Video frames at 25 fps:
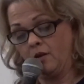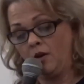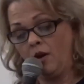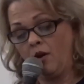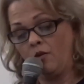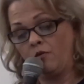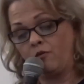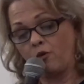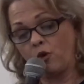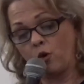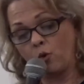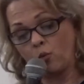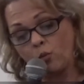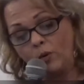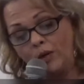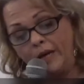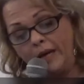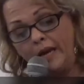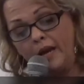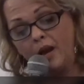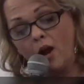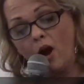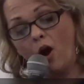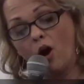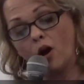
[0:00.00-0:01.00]
For
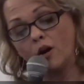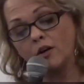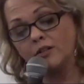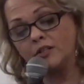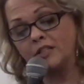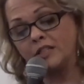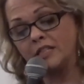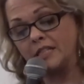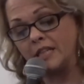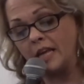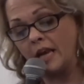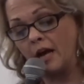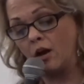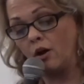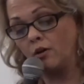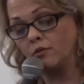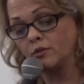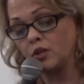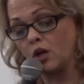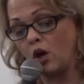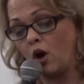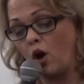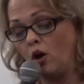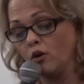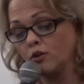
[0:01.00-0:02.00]
we
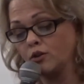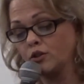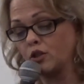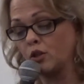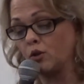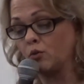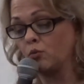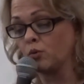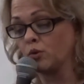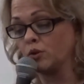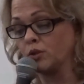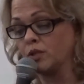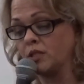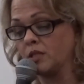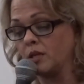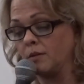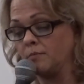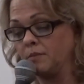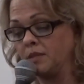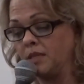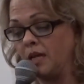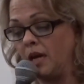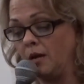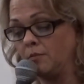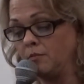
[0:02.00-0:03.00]
ourselves also were
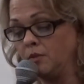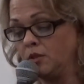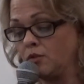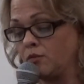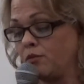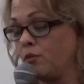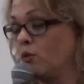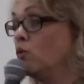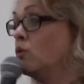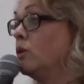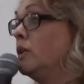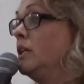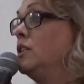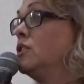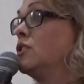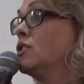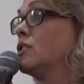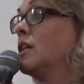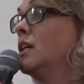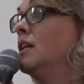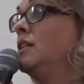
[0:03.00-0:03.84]
sometimes foolish.